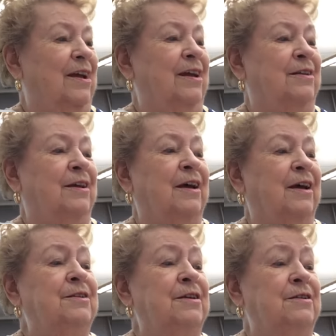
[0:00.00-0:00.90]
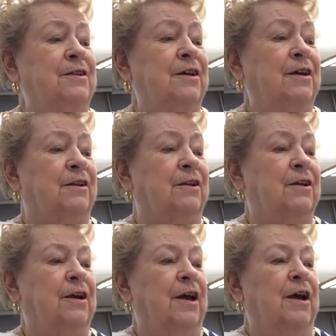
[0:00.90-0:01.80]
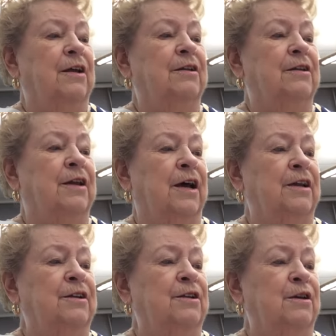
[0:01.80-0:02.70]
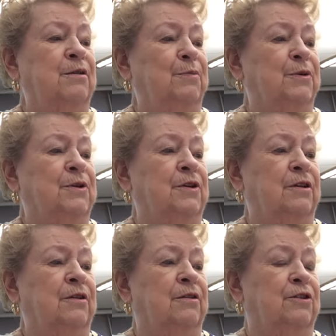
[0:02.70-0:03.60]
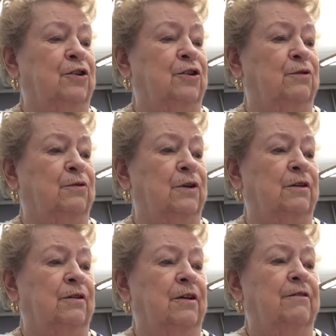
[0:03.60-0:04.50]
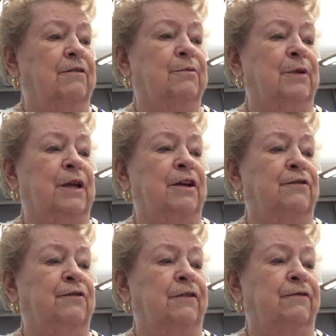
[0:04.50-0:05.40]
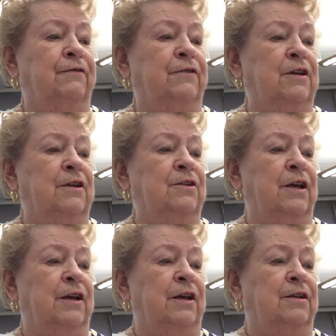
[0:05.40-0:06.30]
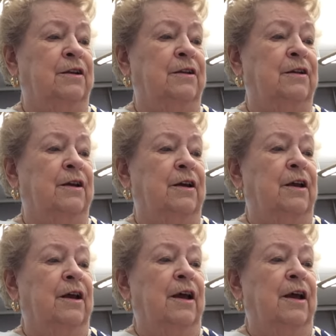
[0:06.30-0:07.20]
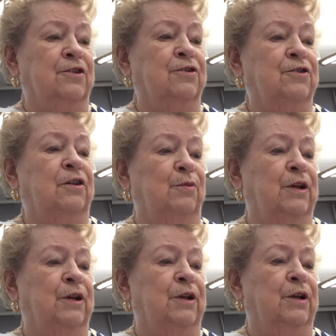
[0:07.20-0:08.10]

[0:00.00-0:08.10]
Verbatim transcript: In 1910, 19% of the children from the age 15 to 18 actually went